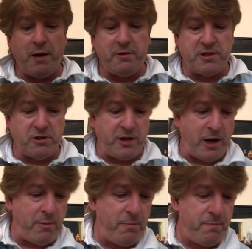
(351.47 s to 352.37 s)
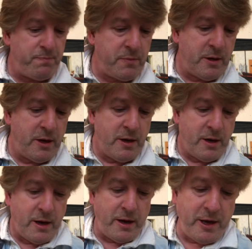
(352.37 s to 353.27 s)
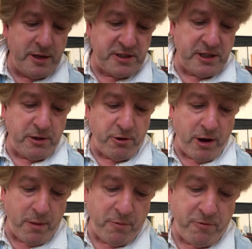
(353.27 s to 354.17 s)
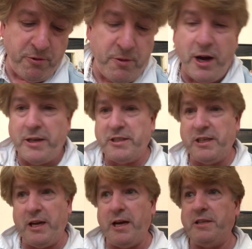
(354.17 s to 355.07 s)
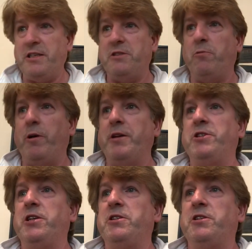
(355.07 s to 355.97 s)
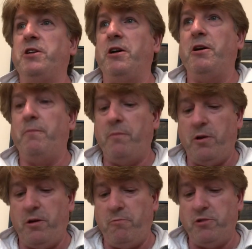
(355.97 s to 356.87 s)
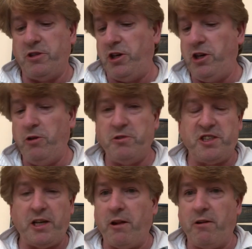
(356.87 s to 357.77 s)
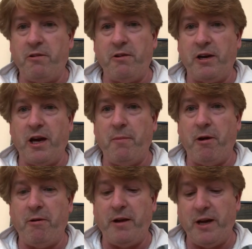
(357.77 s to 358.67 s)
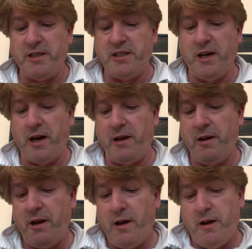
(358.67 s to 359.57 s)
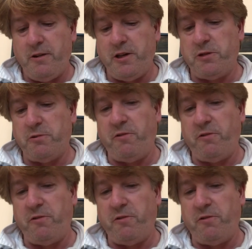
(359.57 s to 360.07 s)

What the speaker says: it's a good album. And here's the other album from the 1980s, which is was a huge seller that came out in 89. This was